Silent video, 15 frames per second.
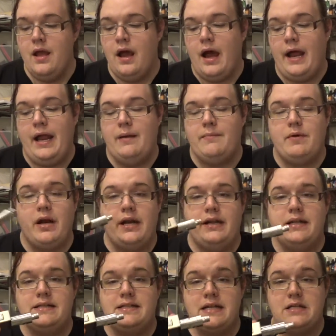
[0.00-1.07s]
I am running
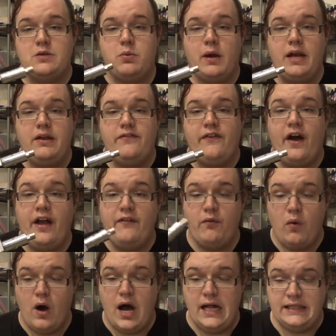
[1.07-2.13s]
this at 25
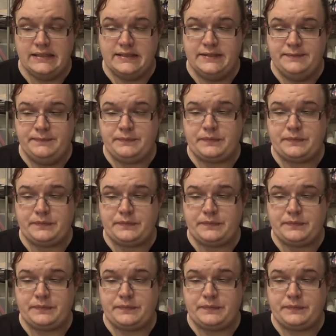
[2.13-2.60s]
watts,